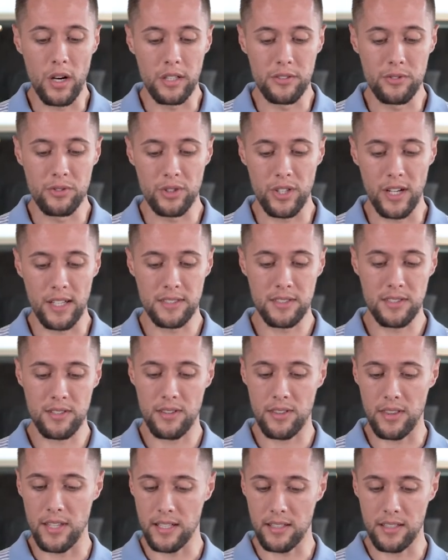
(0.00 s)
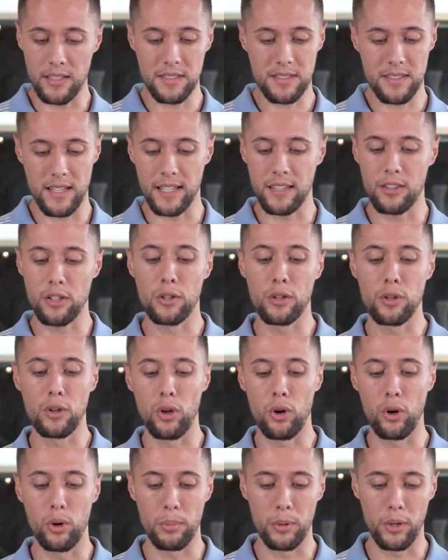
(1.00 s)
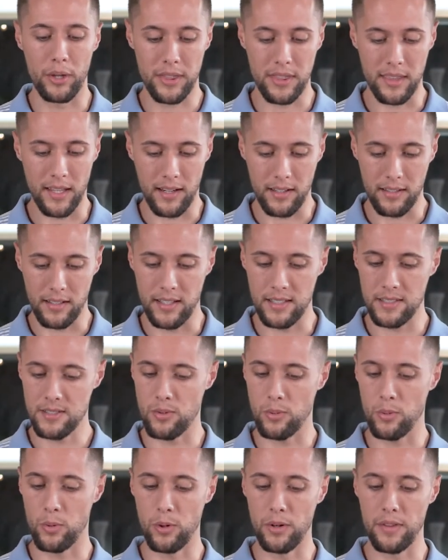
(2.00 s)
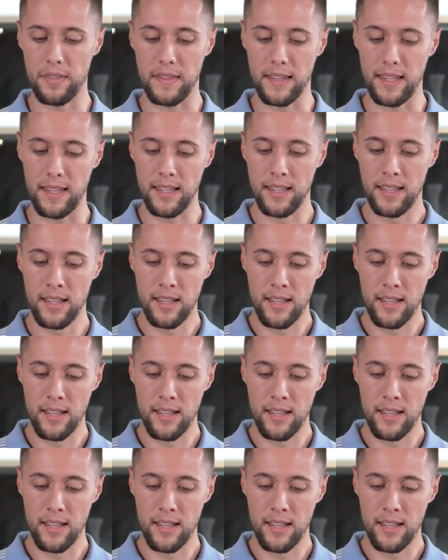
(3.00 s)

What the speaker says: adjust thickness like the global thickness or the